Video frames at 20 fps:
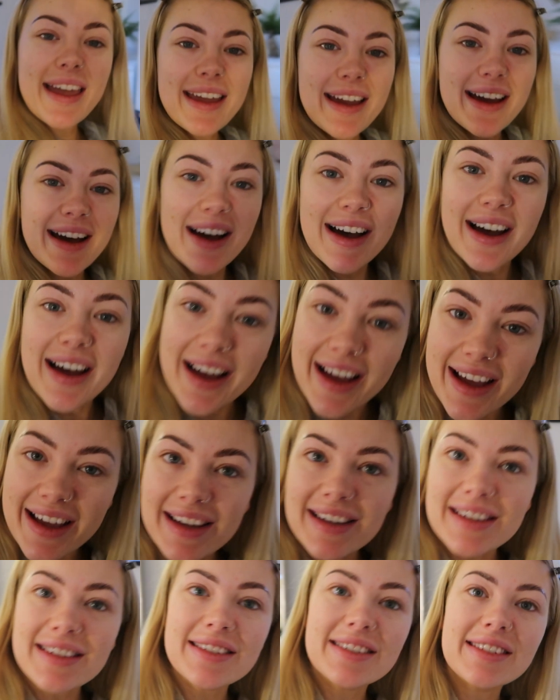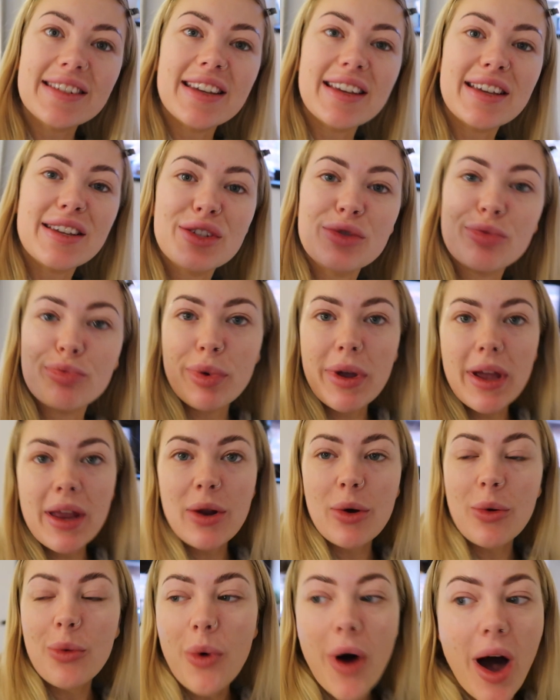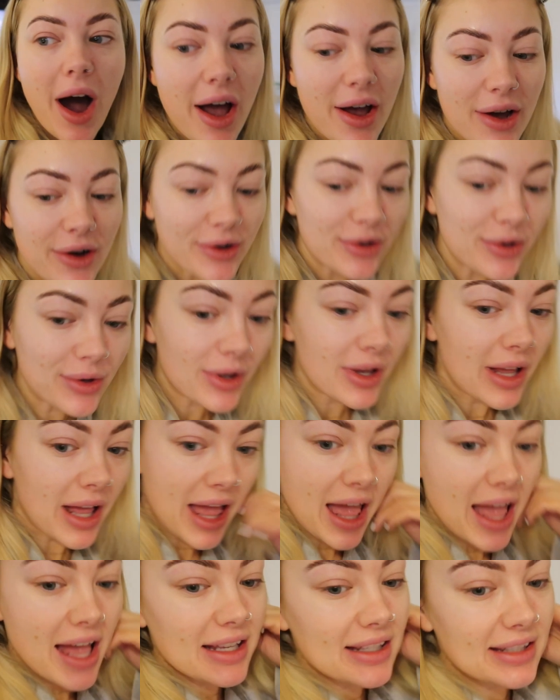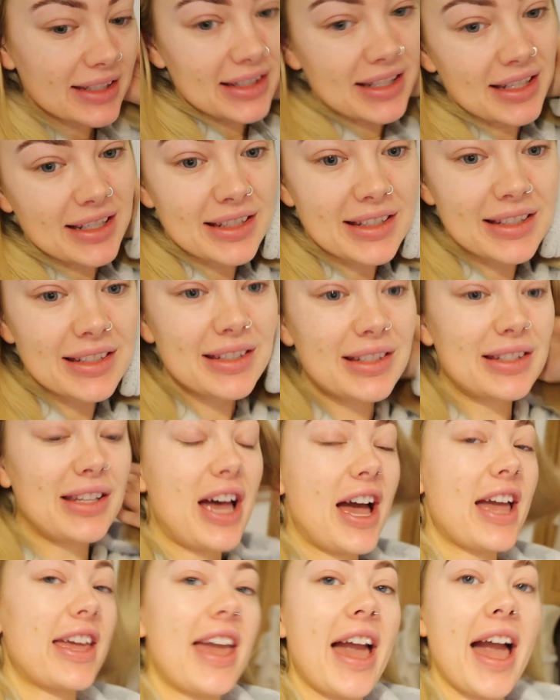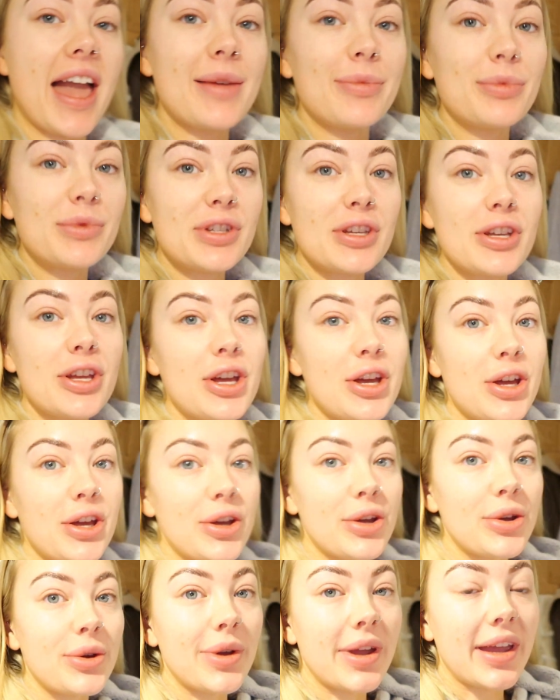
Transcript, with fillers: guys, it has been a while since I came to you